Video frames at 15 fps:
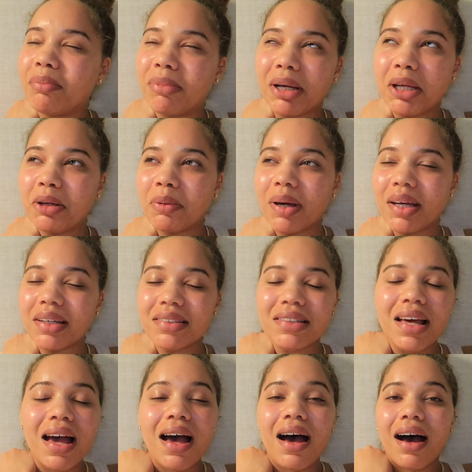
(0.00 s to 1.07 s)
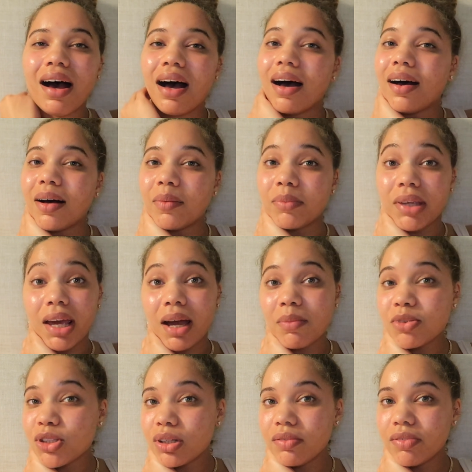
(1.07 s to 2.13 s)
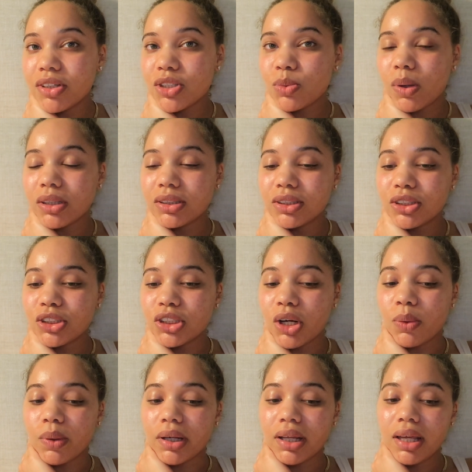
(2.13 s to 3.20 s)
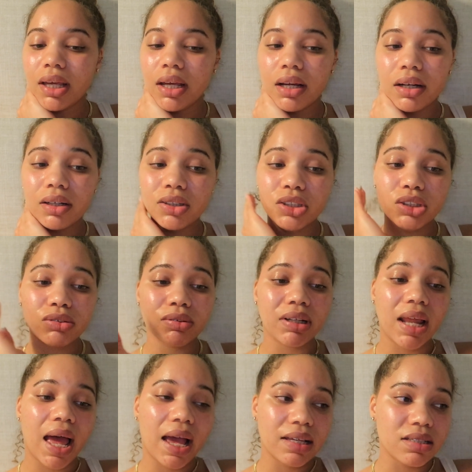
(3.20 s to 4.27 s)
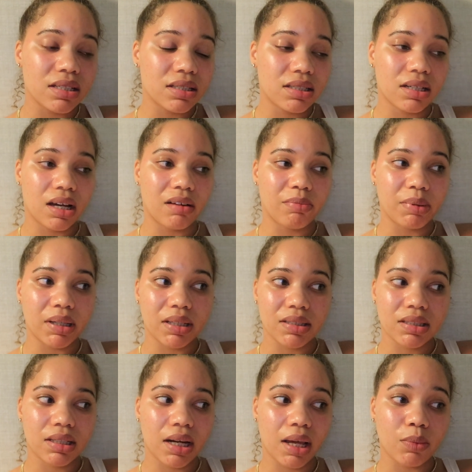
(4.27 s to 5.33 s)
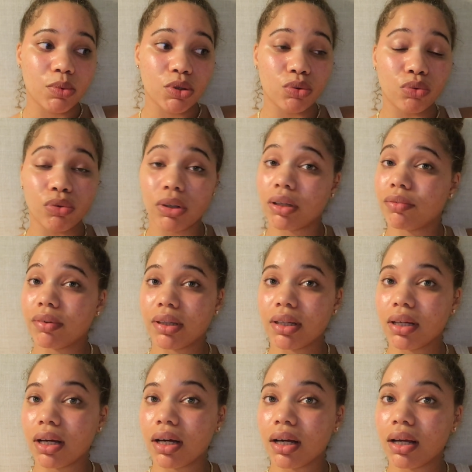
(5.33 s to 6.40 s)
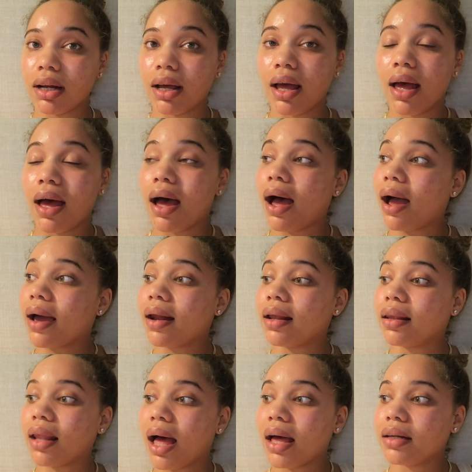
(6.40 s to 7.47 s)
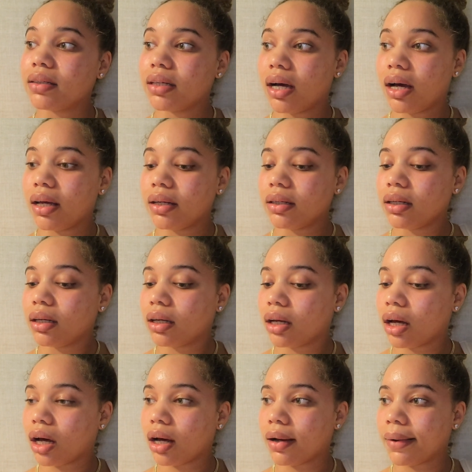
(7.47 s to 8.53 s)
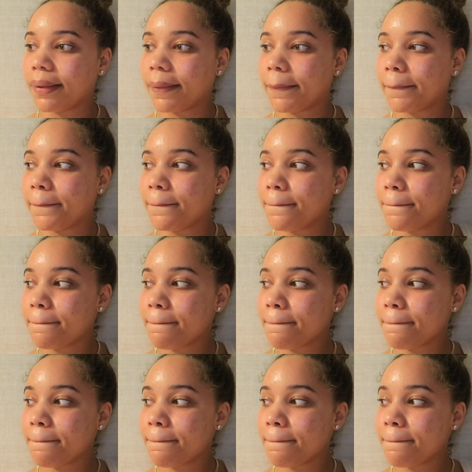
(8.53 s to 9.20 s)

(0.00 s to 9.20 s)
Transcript: but anyways um yeah i'm just gonna finish watching the show in here just relax and stuff because today was really really good i got a lot done um